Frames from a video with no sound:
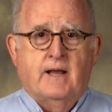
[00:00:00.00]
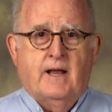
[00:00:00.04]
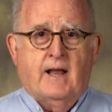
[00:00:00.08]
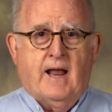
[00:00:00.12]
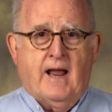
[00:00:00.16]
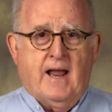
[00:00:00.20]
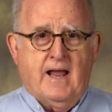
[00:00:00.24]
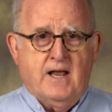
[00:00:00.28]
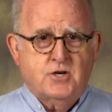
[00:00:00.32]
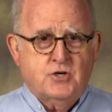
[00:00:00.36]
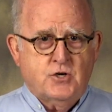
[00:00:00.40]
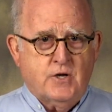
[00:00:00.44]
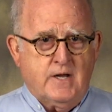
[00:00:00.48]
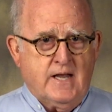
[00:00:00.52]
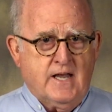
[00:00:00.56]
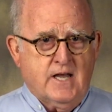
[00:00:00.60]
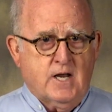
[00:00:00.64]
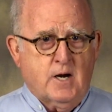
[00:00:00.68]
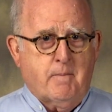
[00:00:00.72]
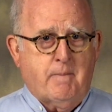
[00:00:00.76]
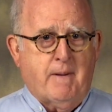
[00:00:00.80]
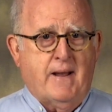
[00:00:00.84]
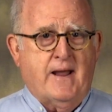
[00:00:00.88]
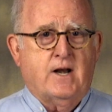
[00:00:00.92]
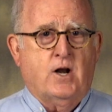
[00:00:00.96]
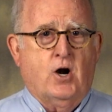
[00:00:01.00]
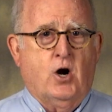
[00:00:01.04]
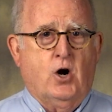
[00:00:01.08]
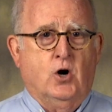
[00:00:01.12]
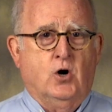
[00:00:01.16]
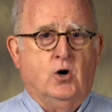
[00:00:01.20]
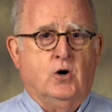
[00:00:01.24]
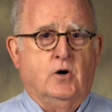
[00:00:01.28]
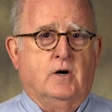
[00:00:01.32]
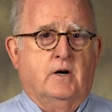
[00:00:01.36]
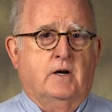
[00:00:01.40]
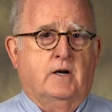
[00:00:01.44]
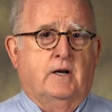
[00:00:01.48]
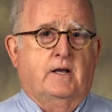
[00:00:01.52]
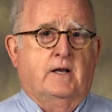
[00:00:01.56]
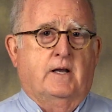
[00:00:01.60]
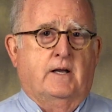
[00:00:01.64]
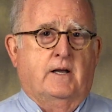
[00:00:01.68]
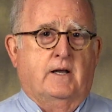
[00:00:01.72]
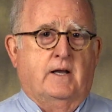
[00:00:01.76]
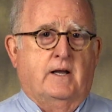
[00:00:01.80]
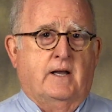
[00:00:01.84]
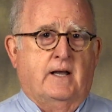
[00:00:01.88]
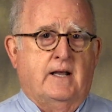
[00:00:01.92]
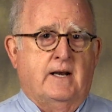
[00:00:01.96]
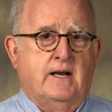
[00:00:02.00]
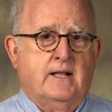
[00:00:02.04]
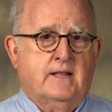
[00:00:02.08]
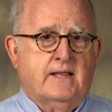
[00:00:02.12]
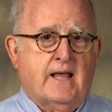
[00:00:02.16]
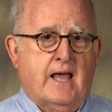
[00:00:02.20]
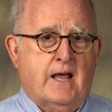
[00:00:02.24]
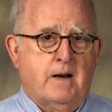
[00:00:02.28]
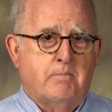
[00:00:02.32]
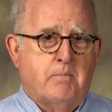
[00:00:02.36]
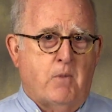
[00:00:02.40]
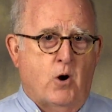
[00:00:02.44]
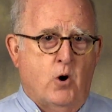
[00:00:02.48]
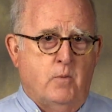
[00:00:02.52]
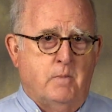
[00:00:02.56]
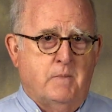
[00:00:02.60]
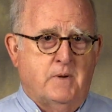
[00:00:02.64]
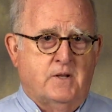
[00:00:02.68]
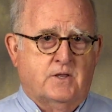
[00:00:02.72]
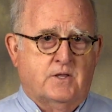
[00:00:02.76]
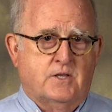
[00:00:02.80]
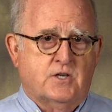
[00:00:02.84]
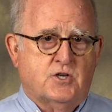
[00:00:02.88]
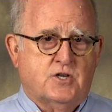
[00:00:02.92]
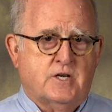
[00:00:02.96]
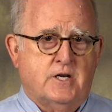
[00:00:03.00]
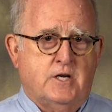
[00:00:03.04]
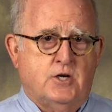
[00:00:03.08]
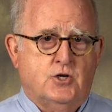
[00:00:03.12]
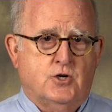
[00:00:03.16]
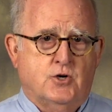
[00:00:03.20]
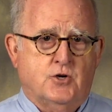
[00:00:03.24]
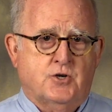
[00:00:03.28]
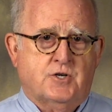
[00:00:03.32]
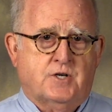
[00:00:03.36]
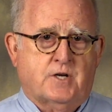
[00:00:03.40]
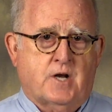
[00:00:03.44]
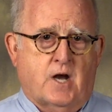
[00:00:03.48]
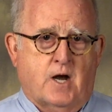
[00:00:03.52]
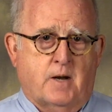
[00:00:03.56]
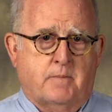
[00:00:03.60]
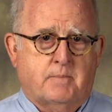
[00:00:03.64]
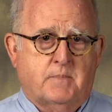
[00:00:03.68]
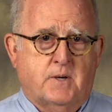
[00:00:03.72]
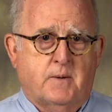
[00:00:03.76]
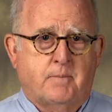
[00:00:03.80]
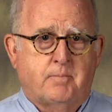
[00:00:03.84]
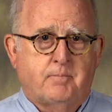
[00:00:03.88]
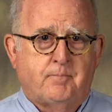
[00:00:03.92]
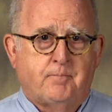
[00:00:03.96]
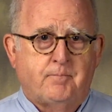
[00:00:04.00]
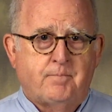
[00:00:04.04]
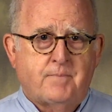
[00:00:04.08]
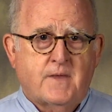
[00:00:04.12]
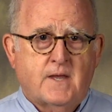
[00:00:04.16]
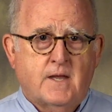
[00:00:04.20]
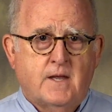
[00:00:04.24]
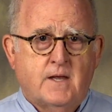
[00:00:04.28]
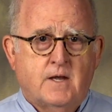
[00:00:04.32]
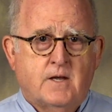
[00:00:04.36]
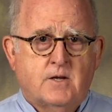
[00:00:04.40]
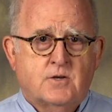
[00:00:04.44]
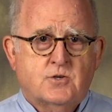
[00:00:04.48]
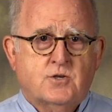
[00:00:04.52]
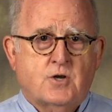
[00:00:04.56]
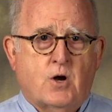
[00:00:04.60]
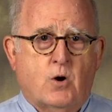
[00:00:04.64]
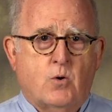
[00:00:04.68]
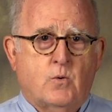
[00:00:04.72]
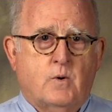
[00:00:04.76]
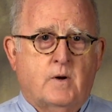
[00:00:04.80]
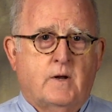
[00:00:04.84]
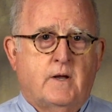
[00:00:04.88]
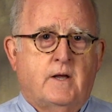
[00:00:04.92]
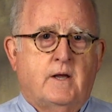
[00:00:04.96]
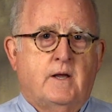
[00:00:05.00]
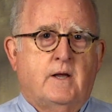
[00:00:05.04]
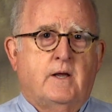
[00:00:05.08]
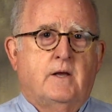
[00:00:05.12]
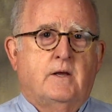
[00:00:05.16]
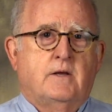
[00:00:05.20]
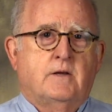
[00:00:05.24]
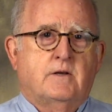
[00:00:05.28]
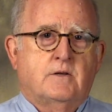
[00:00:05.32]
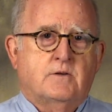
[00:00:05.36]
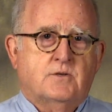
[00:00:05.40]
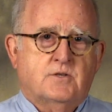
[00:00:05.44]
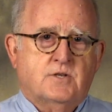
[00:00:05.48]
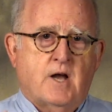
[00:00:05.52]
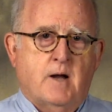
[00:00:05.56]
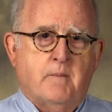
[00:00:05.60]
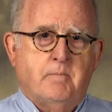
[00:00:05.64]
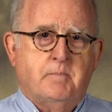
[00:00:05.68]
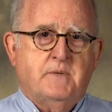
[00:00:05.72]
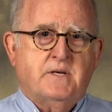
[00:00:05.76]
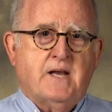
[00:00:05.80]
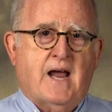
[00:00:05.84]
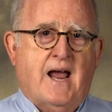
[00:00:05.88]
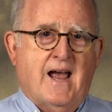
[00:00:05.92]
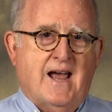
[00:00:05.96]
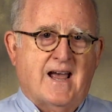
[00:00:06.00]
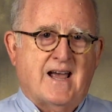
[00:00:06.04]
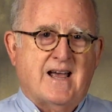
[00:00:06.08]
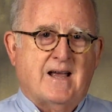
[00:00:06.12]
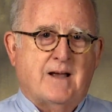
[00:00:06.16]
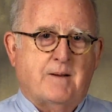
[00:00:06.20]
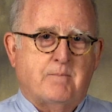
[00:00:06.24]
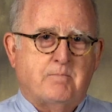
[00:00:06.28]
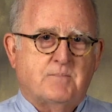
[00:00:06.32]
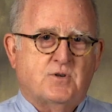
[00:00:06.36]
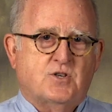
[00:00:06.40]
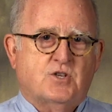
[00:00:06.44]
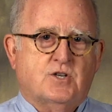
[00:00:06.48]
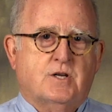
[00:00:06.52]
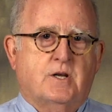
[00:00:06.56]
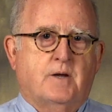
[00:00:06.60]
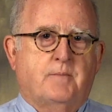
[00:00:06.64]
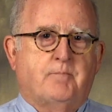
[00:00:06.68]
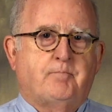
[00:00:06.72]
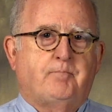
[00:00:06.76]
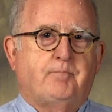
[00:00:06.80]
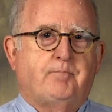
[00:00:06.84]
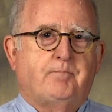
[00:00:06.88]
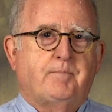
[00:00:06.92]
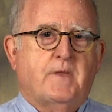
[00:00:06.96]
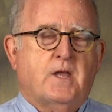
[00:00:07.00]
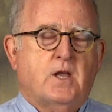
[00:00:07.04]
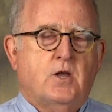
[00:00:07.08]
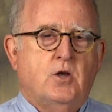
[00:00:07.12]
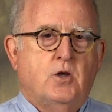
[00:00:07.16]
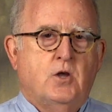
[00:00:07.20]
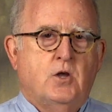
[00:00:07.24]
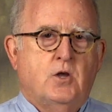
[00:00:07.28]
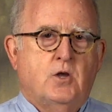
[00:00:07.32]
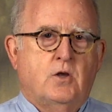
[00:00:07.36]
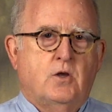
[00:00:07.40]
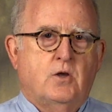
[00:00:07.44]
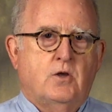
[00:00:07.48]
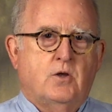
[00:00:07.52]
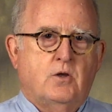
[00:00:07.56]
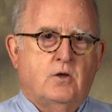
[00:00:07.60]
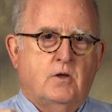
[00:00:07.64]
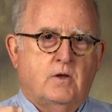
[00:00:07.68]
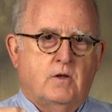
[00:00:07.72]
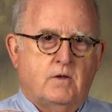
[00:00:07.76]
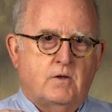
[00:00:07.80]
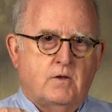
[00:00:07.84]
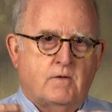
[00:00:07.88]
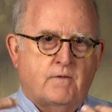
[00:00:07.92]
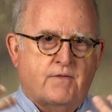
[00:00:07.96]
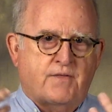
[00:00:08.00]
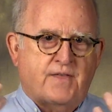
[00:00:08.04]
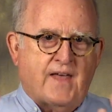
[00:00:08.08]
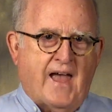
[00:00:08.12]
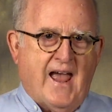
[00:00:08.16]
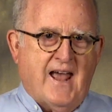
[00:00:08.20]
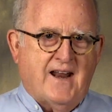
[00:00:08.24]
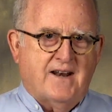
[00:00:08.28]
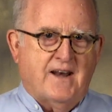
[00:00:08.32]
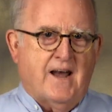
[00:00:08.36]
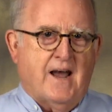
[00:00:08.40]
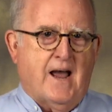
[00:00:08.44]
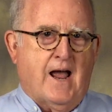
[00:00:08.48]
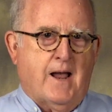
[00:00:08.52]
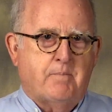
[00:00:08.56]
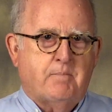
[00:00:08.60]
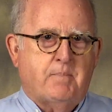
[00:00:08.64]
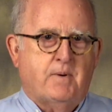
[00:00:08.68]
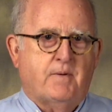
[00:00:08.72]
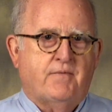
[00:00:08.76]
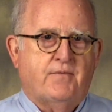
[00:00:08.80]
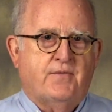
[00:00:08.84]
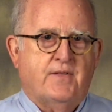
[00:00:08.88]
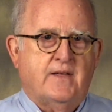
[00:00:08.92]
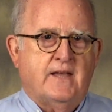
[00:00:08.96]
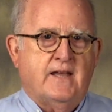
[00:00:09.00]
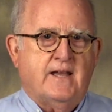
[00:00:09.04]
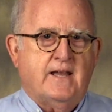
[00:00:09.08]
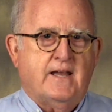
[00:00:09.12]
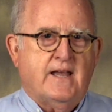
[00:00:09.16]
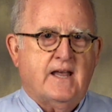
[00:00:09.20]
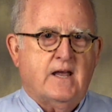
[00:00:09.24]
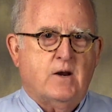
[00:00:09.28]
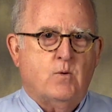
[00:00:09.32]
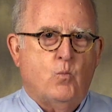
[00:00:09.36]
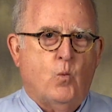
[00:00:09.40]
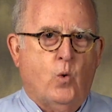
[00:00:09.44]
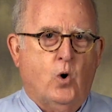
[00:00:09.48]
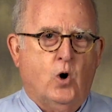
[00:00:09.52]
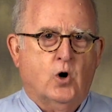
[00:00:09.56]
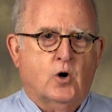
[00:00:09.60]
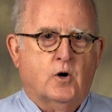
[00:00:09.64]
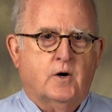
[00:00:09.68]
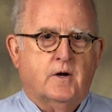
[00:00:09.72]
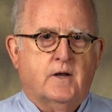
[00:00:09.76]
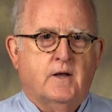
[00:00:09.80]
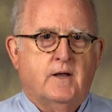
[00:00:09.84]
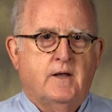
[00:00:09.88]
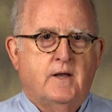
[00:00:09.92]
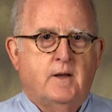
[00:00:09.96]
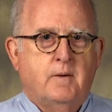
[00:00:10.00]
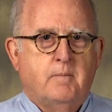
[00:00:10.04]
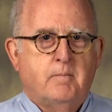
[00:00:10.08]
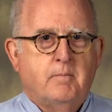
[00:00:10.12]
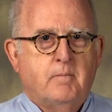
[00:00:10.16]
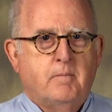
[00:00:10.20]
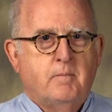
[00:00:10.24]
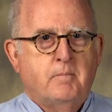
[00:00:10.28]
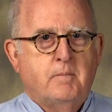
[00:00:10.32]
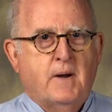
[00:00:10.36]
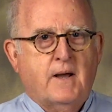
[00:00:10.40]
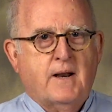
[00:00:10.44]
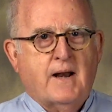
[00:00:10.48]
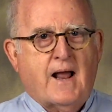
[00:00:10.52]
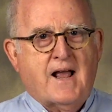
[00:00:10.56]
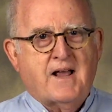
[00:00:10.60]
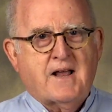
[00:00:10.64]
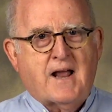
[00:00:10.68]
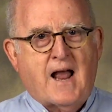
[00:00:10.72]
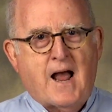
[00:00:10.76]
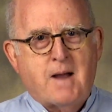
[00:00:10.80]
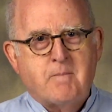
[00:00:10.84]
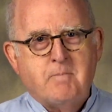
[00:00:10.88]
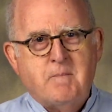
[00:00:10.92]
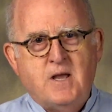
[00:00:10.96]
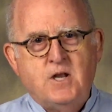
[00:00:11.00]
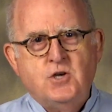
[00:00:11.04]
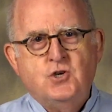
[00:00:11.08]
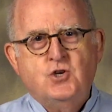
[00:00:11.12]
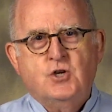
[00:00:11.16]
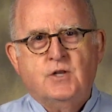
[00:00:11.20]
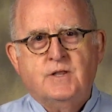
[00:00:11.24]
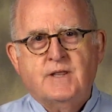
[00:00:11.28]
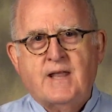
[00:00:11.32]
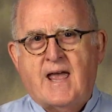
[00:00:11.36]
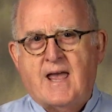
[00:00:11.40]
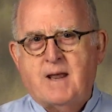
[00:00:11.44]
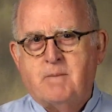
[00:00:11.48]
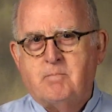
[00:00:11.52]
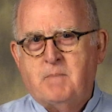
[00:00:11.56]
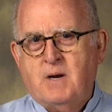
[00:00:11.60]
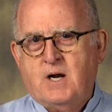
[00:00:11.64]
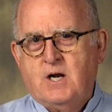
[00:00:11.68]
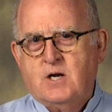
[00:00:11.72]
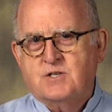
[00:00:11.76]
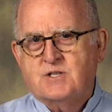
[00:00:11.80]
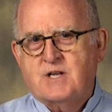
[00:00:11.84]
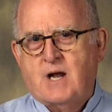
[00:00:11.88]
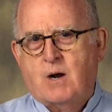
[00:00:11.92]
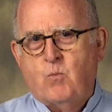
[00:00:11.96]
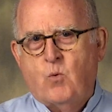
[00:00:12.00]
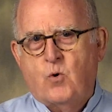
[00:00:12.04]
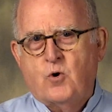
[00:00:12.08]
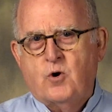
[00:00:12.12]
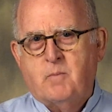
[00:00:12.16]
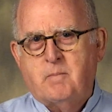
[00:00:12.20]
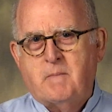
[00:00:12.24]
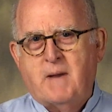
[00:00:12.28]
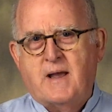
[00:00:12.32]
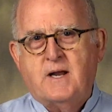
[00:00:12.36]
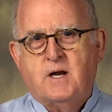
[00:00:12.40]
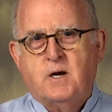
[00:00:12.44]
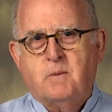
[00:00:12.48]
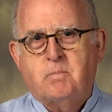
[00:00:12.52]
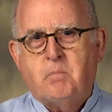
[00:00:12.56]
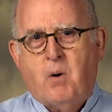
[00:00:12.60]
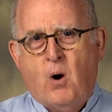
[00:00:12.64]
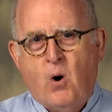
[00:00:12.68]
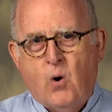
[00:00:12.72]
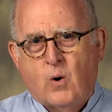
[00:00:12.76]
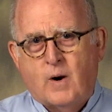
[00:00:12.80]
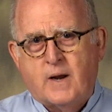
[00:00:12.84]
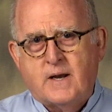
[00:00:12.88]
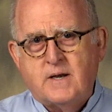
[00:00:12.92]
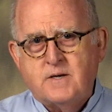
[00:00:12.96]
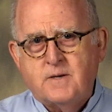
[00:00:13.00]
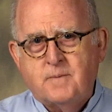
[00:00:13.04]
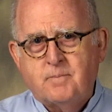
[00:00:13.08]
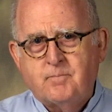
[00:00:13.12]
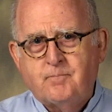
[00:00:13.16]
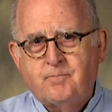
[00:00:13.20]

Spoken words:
and to intubate her. And at that moment, the seizure stopped. So sometimes that type of thing can work. But I mention that because I want to make a point,